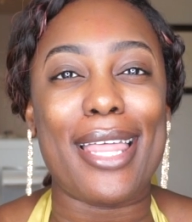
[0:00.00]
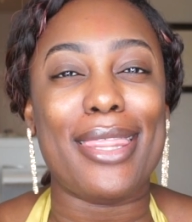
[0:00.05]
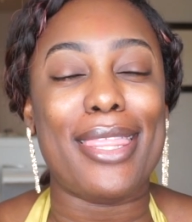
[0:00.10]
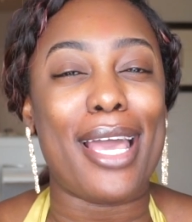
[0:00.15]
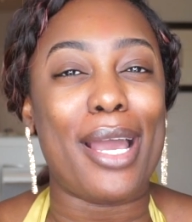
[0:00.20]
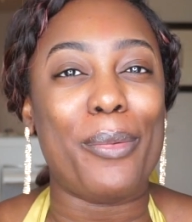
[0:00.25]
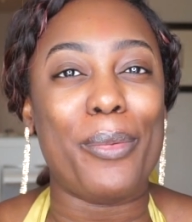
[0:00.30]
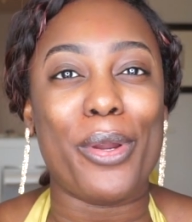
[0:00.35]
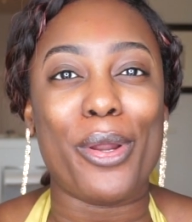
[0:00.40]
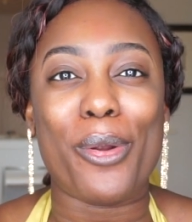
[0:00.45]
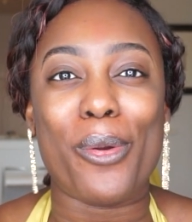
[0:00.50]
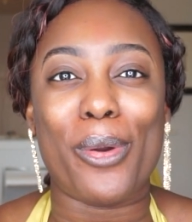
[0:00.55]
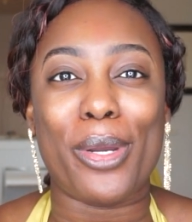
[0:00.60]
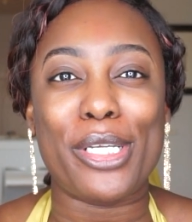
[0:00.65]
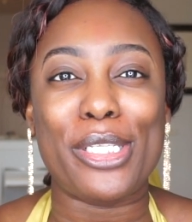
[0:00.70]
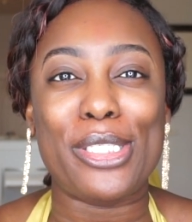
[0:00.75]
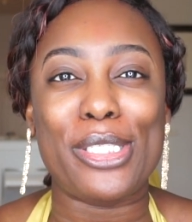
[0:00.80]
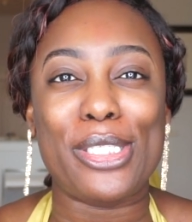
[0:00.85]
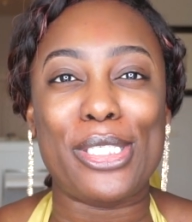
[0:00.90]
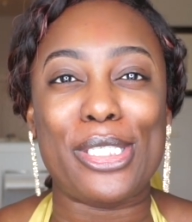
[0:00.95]
that we're
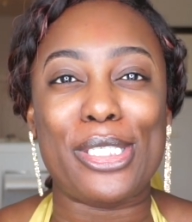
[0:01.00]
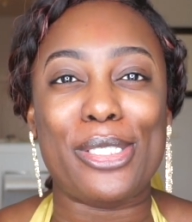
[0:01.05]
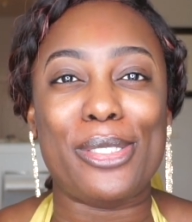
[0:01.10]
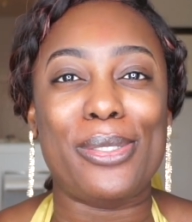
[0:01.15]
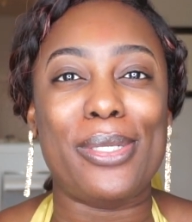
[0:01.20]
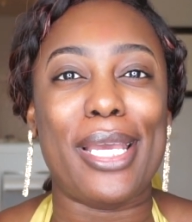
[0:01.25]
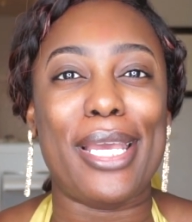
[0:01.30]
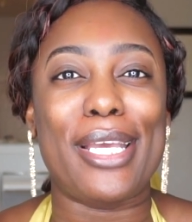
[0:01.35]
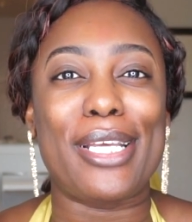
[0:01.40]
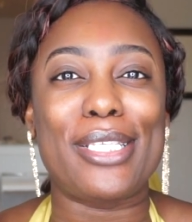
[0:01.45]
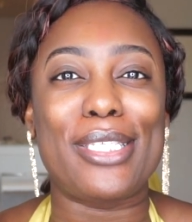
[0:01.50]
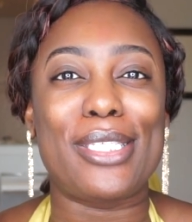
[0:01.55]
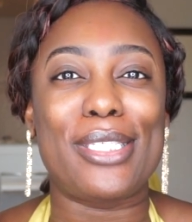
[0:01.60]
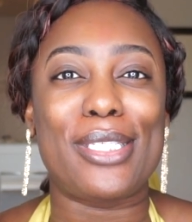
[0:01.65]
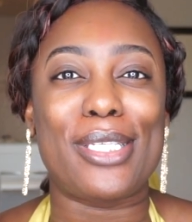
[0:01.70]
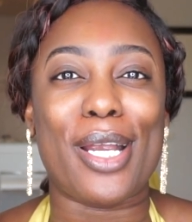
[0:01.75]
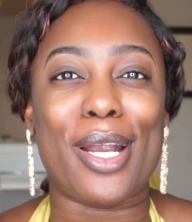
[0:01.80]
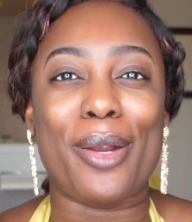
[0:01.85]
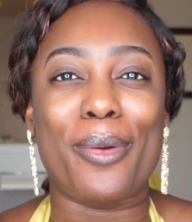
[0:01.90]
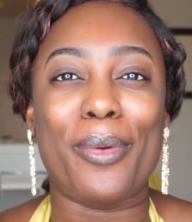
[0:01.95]
going to do is
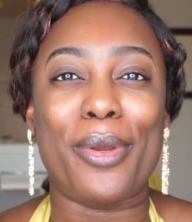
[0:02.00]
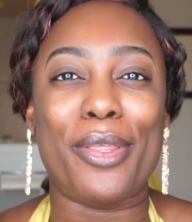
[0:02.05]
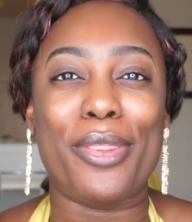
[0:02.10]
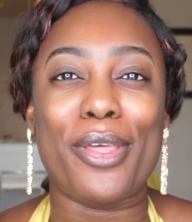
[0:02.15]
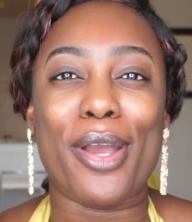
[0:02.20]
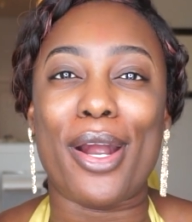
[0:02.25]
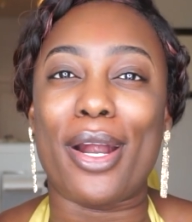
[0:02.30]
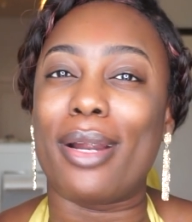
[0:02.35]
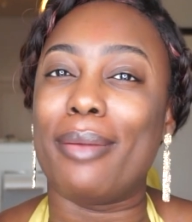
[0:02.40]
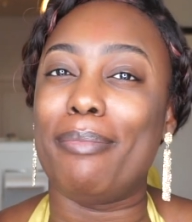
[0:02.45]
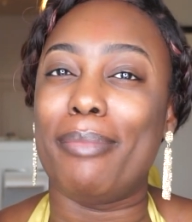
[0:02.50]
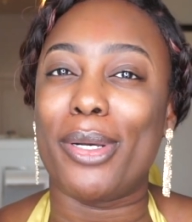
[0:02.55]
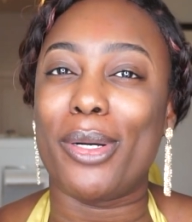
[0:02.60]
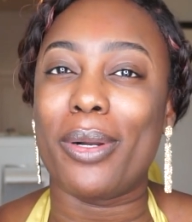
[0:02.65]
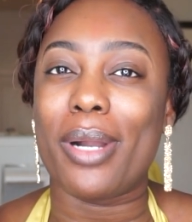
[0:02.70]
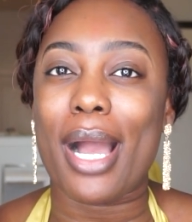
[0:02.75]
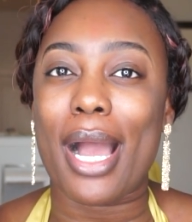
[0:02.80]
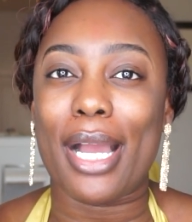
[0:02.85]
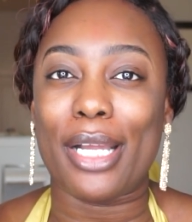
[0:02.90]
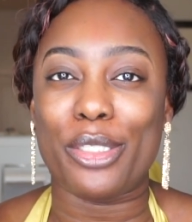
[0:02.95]
start with our
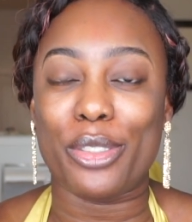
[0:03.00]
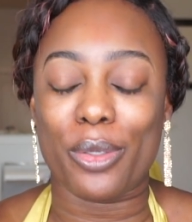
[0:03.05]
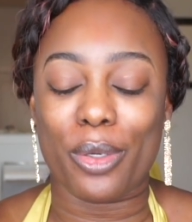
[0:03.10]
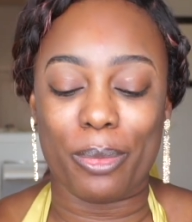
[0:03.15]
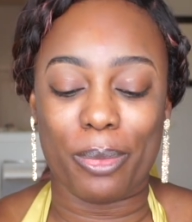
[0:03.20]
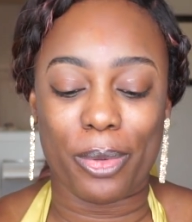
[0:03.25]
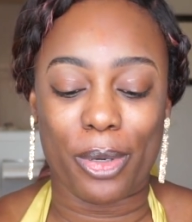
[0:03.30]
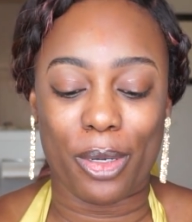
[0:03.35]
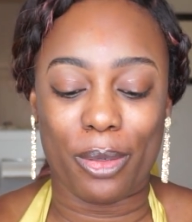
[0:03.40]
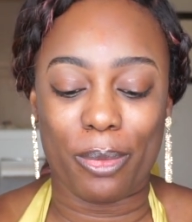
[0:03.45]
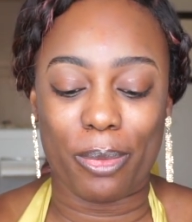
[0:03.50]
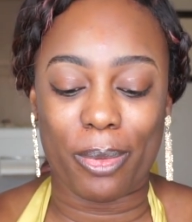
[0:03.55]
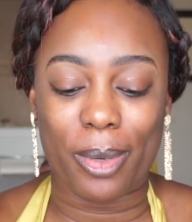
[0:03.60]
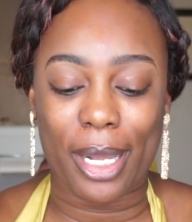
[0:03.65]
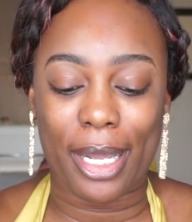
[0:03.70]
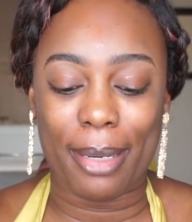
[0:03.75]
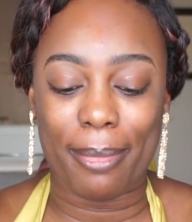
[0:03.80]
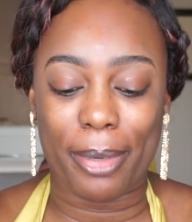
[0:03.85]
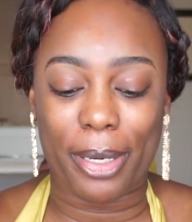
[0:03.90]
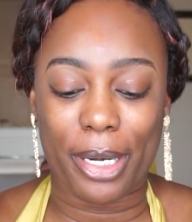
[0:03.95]
Milk Hydro Pro
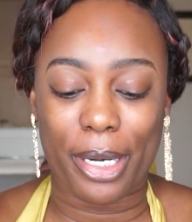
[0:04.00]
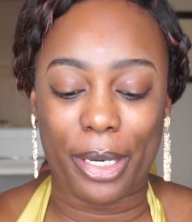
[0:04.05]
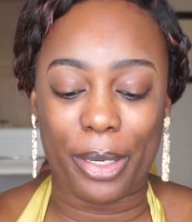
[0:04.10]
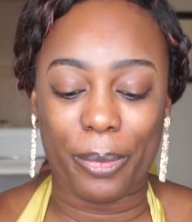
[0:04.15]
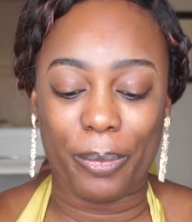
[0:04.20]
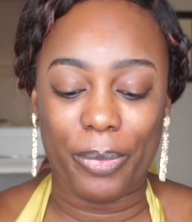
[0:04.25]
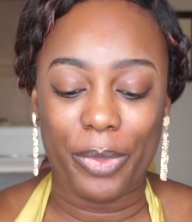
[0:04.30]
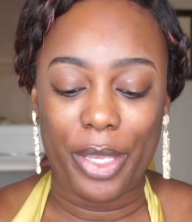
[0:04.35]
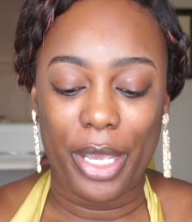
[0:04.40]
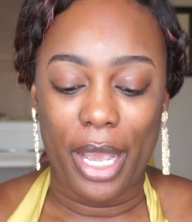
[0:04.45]
Primer.